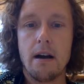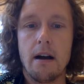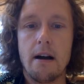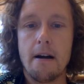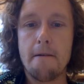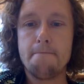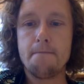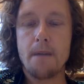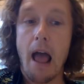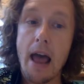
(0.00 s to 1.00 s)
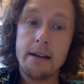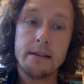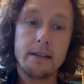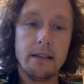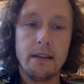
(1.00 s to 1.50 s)

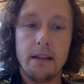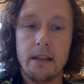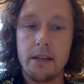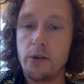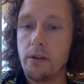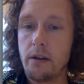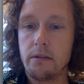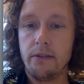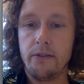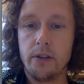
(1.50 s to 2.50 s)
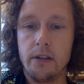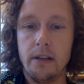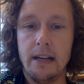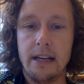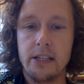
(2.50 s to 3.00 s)
And in the 2013
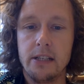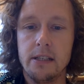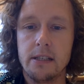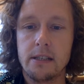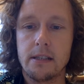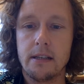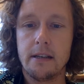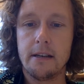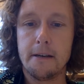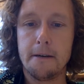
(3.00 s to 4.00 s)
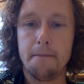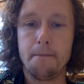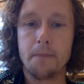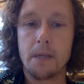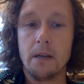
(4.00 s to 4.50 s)
elections,
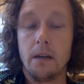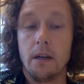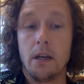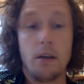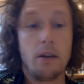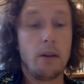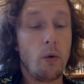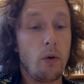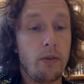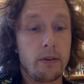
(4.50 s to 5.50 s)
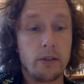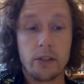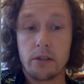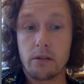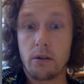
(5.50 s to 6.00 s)
the
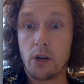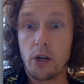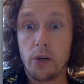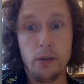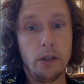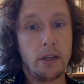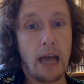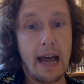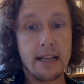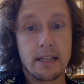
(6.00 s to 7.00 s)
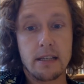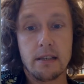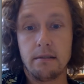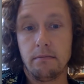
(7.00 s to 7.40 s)
authors conclude that